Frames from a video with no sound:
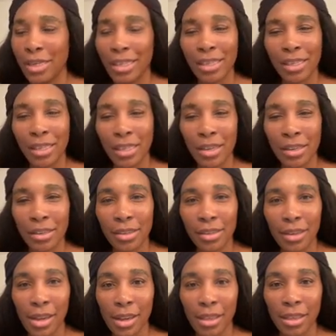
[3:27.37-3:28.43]

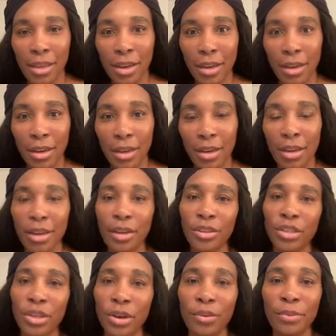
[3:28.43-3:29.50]
Distance, I think.
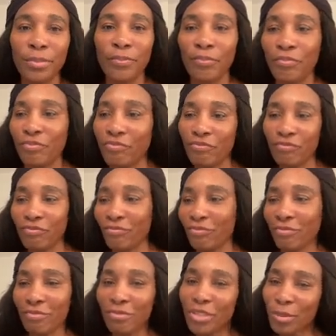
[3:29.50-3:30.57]
So
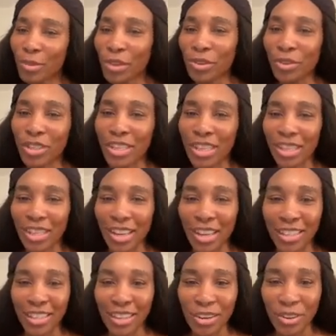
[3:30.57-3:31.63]
some interesting
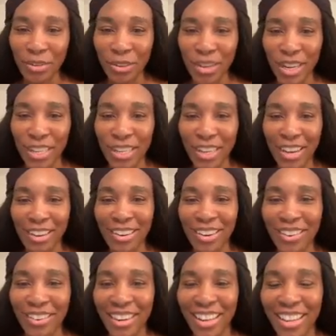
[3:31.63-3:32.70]
things. I don't know if you guys
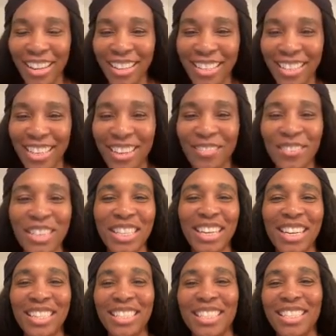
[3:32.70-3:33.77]
know any of that stuff, but
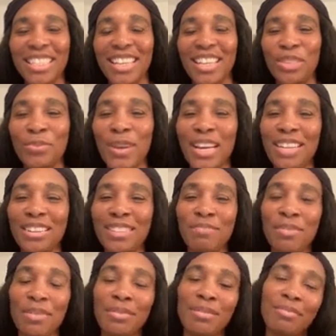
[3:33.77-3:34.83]
that's
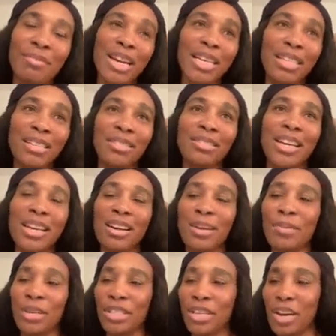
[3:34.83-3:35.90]
my deal right
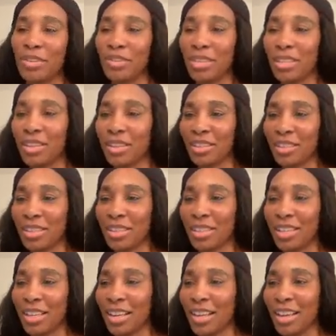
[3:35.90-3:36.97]
now, my shower songs.